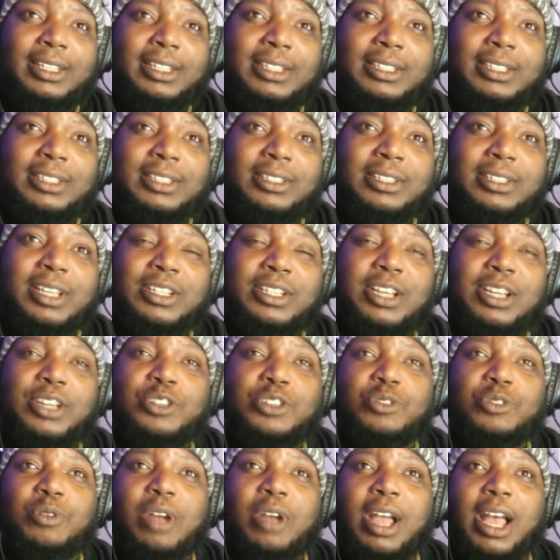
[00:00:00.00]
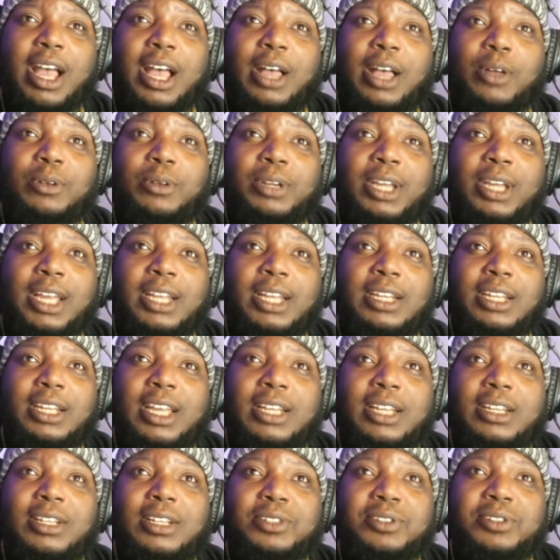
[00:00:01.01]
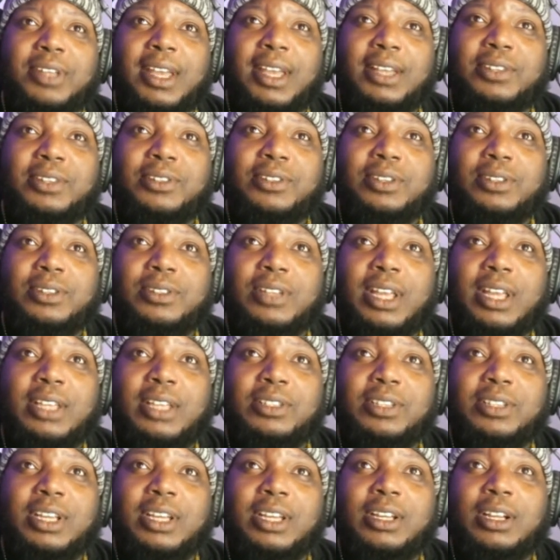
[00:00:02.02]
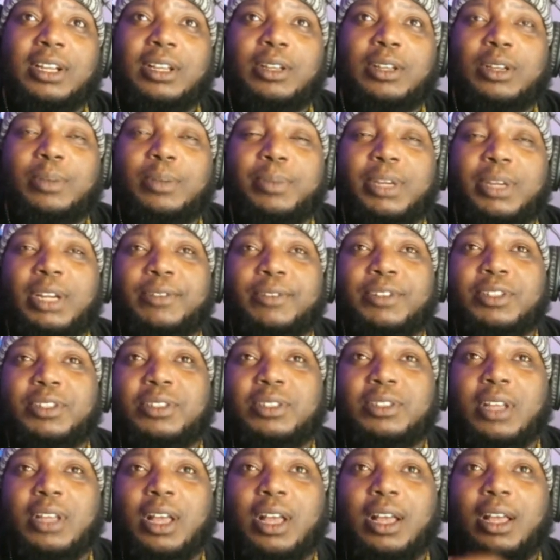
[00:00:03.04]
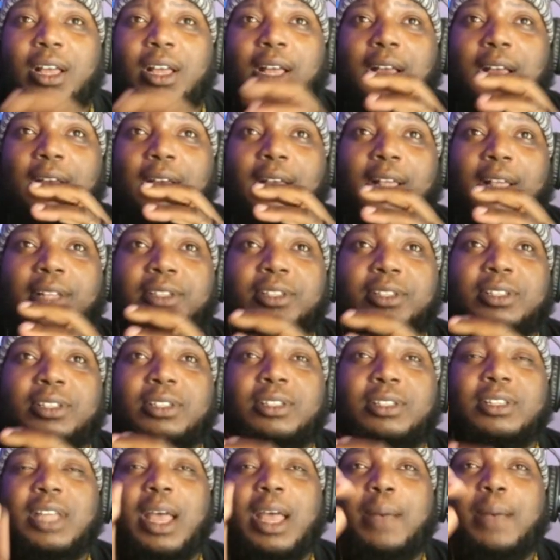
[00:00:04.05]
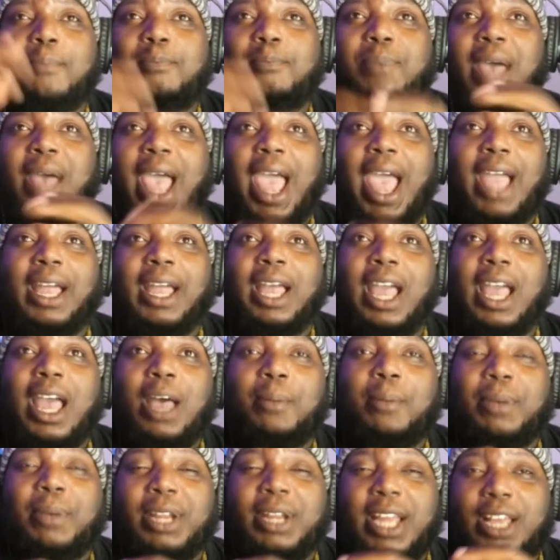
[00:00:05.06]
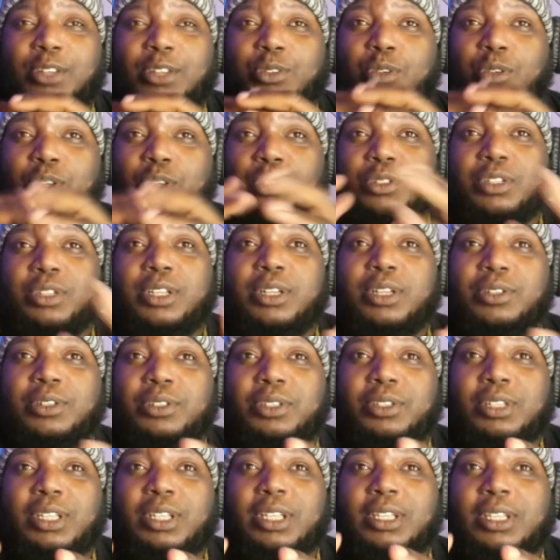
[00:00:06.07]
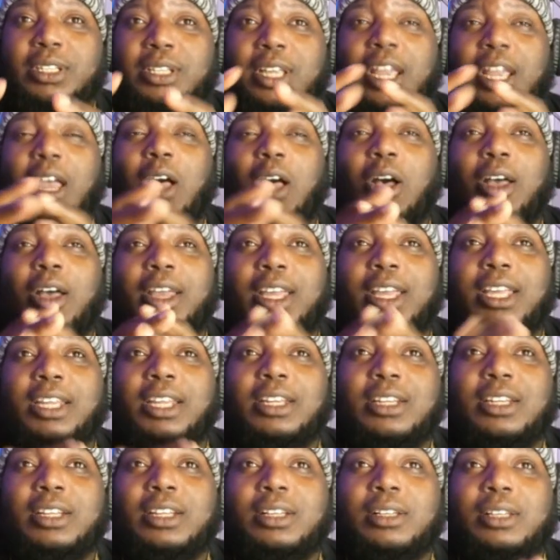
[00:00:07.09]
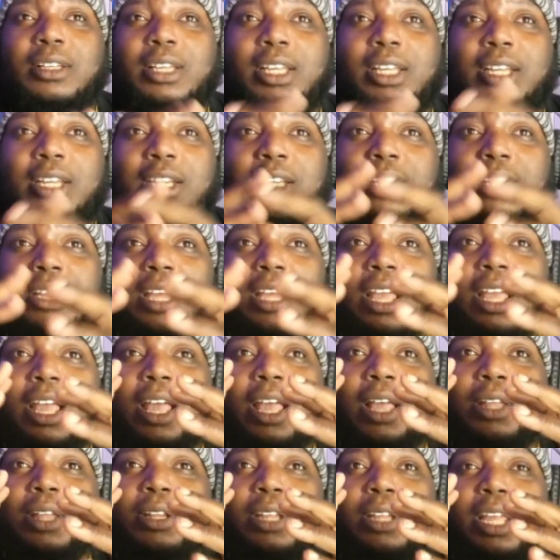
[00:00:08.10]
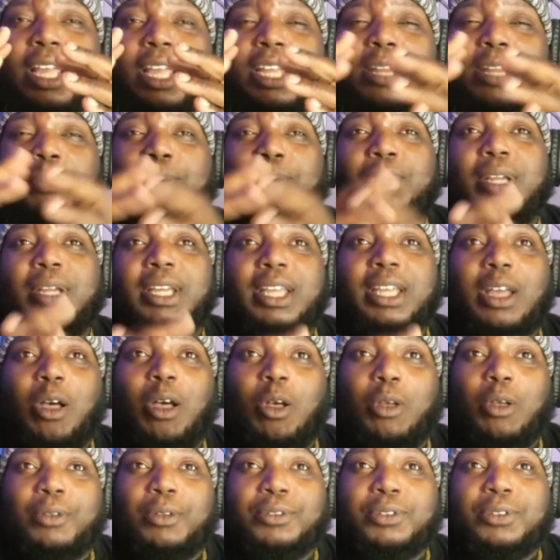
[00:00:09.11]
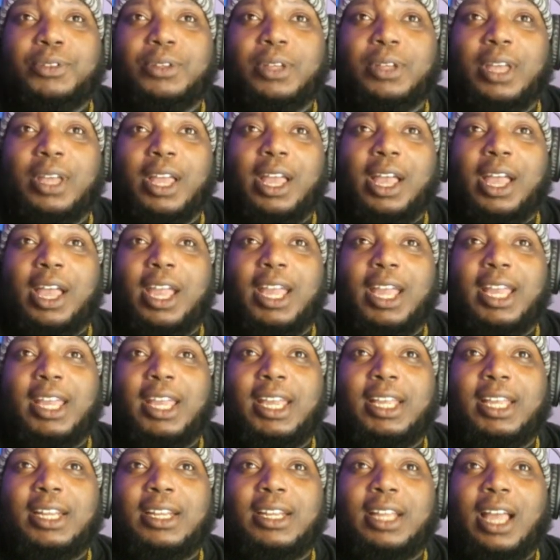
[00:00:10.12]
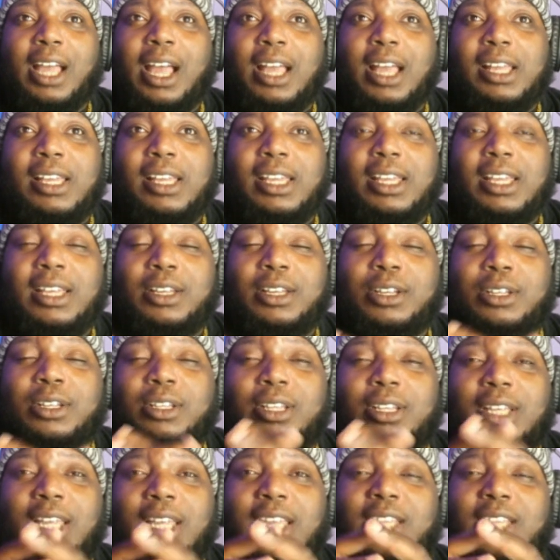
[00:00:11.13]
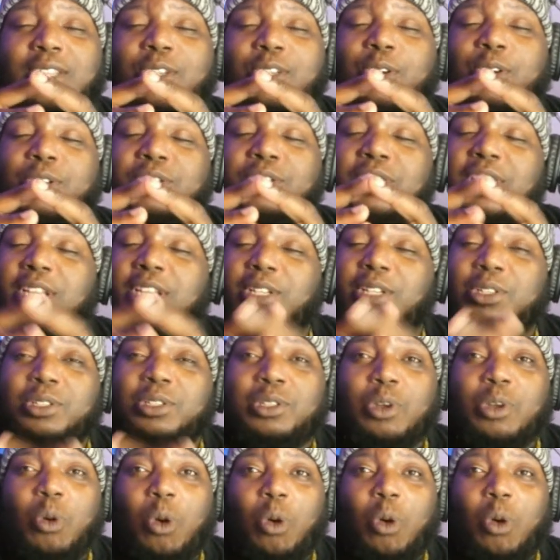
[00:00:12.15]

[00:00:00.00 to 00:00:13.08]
CJ Stroud and the Texans has taken a little bit of a step back, but as you can still see, they are in the playoffs, and he's critiqued so